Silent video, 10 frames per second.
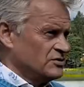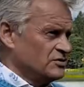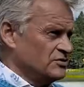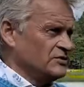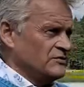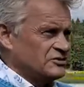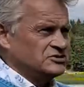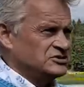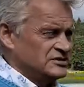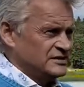
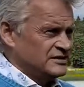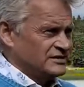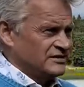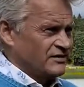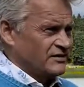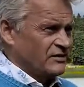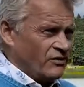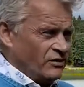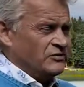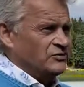university
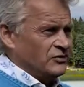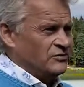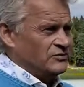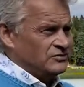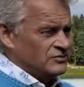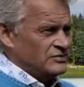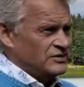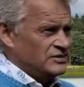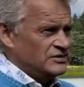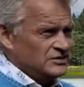also
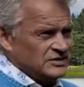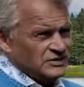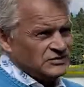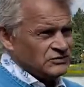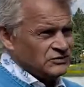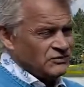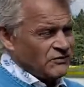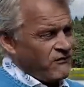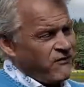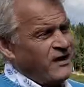need to
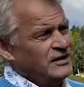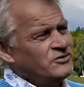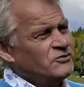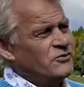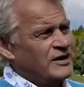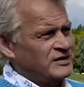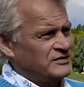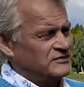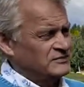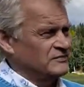find new
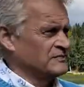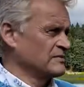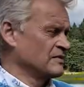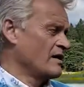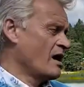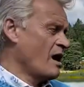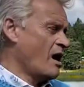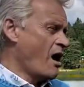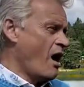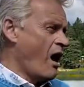ways
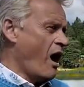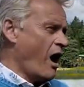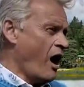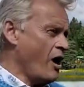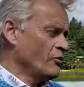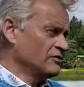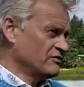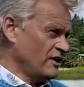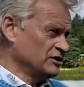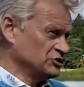how it
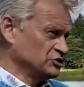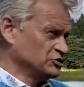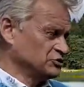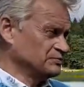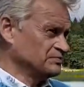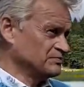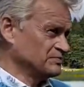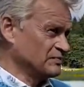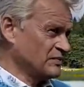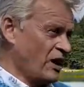functions,
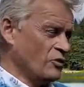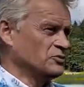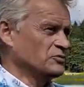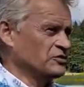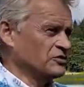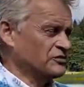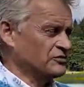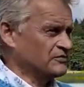how it works.